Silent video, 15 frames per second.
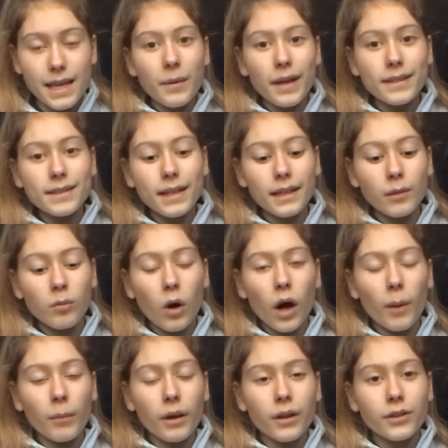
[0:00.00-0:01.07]
Basically what
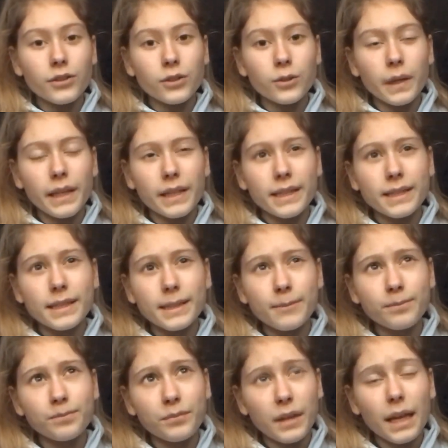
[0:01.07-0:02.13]
I'm going to do
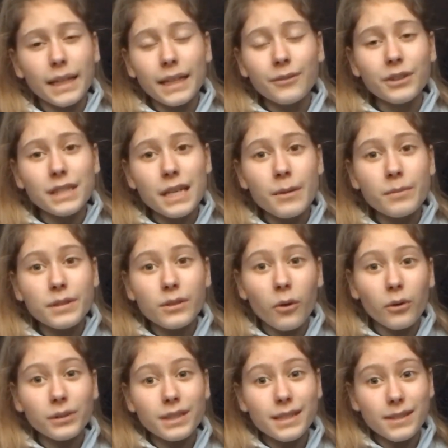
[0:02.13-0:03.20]
is give you tips
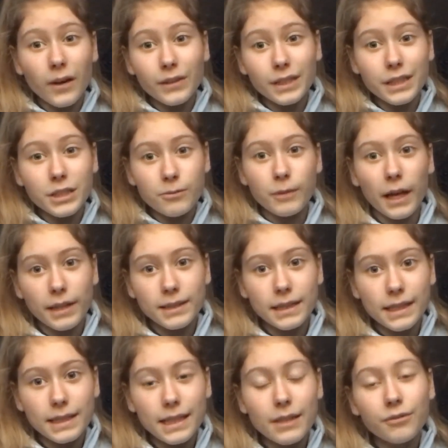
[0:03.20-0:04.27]
on starting
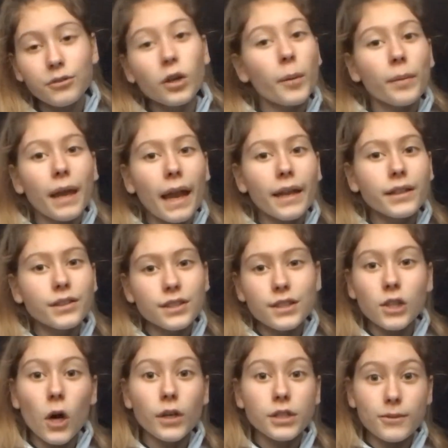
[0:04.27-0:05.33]
gymnastics if you are planning to
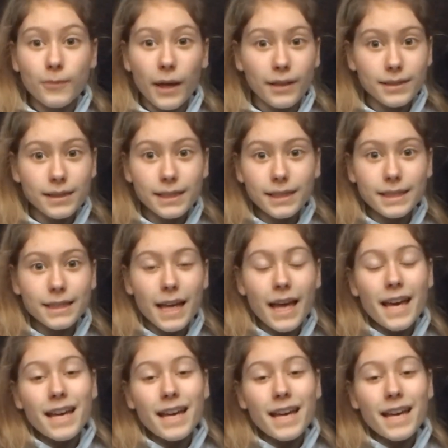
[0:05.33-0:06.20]
start gymnastics.